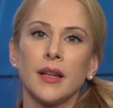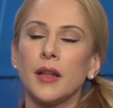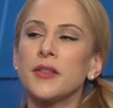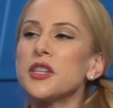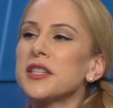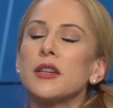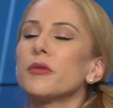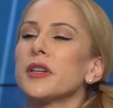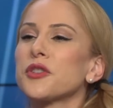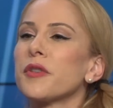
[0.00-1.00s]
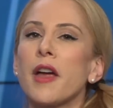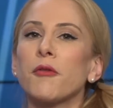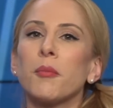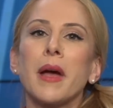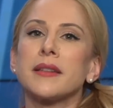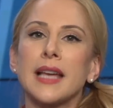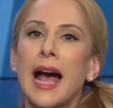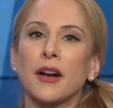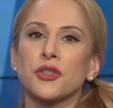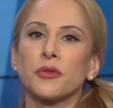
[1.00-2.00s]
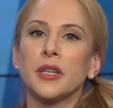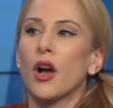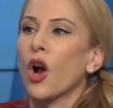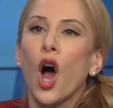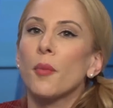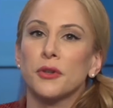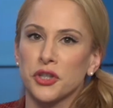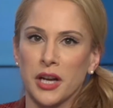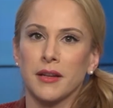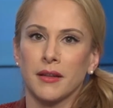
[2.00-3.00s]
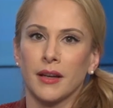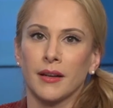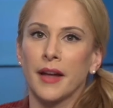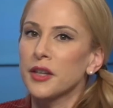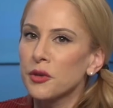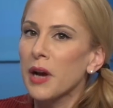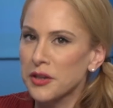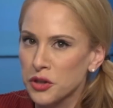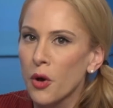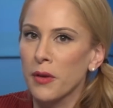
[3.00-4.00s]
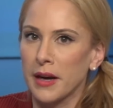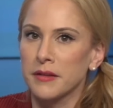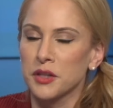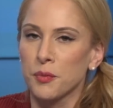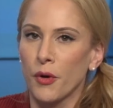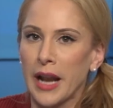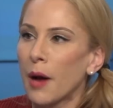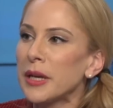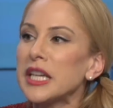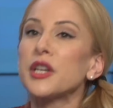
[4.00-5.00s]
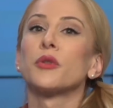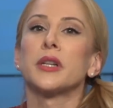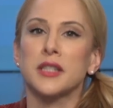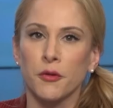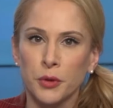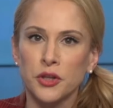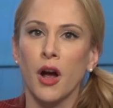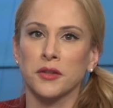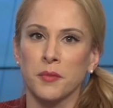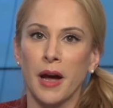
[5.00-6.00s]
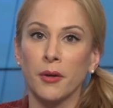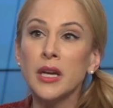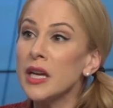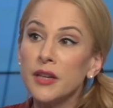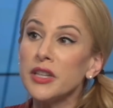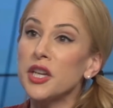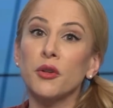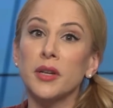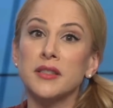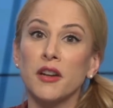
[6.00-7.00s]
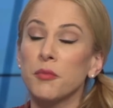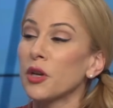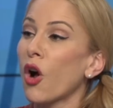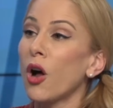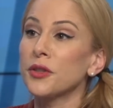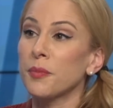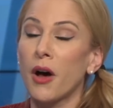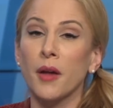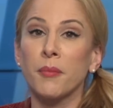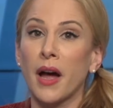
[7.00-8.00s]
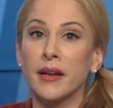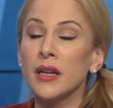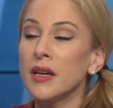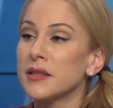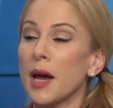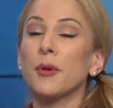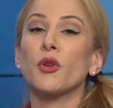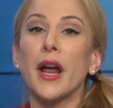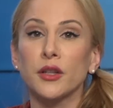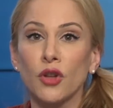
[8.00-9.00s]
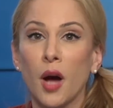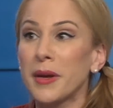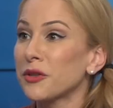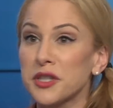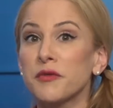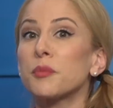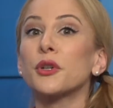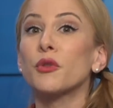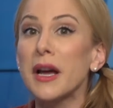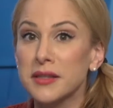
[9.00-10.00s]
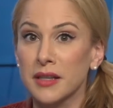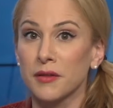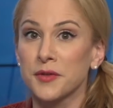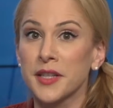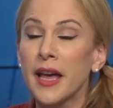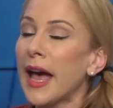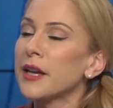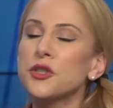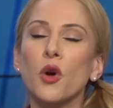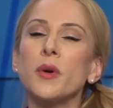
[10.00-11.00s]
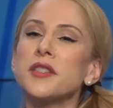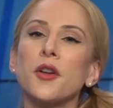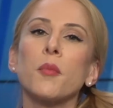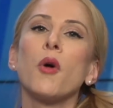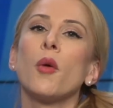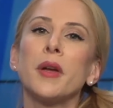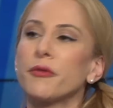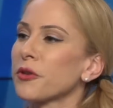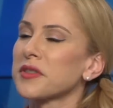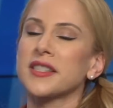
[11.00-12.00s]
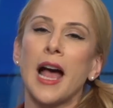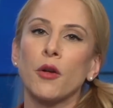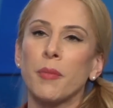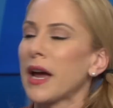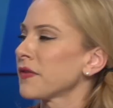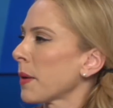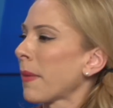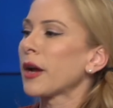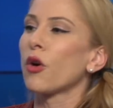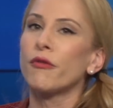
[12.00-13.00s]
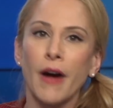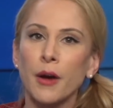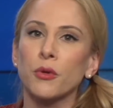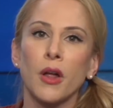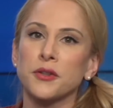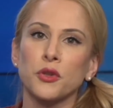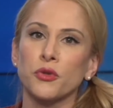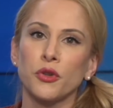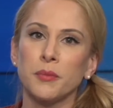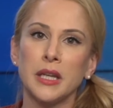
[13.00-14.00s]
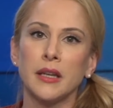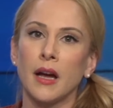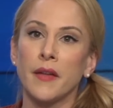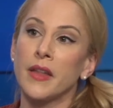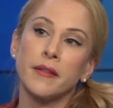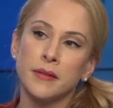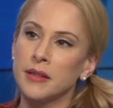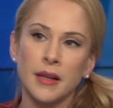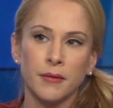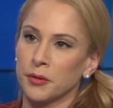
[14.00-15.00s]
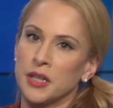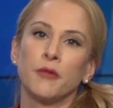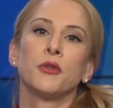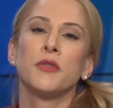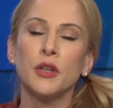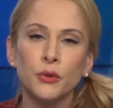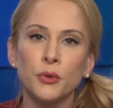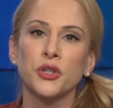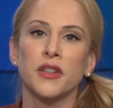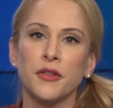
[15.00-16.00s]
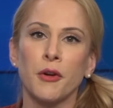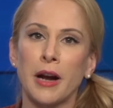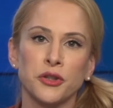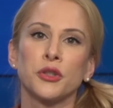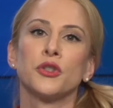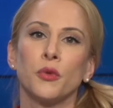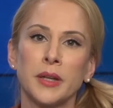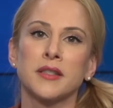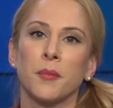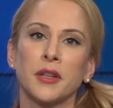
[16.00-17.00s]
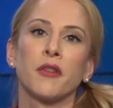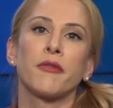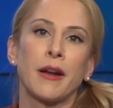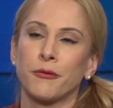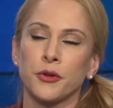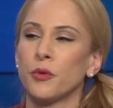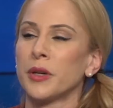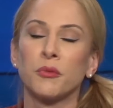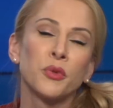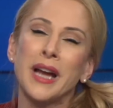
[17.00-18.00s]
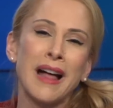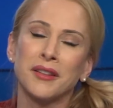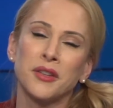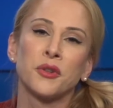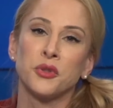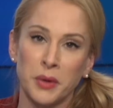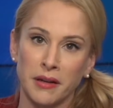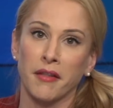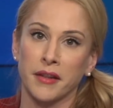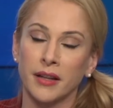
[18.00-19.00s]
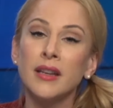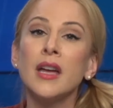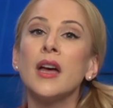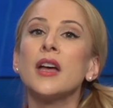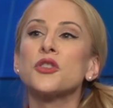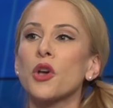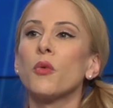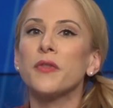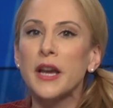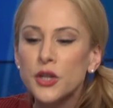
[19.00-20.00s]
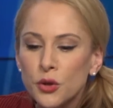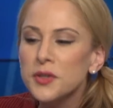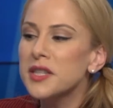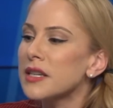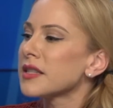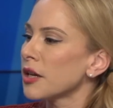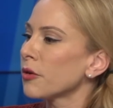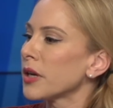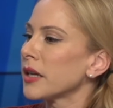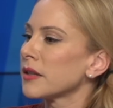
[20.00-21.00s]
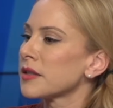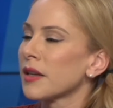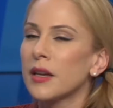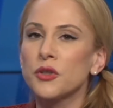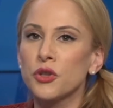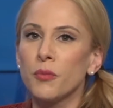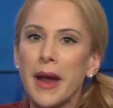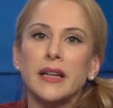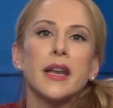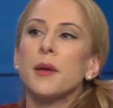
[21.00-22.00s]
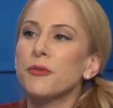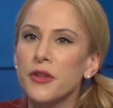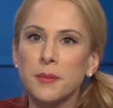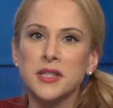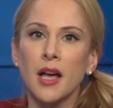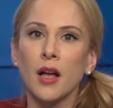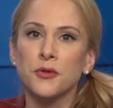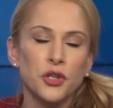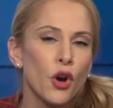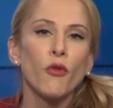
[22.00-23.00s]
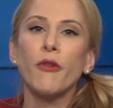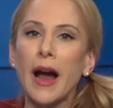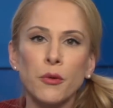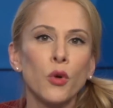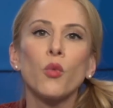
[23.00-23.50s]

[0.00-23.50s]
These hearings are never meant to actually accomplish anything. I think you guys know that at this point. How many hearings have we talked about? Even hearings that have been called upon by Democratic lawmakers, even progressives. And it's always their moment for a soundbite that might go viral on social media, and then it'll give you the illusion that they're actually doing something to fight for you, when in reality they're doing nothing. So they use these hearings to make a name for themselves, to go viral,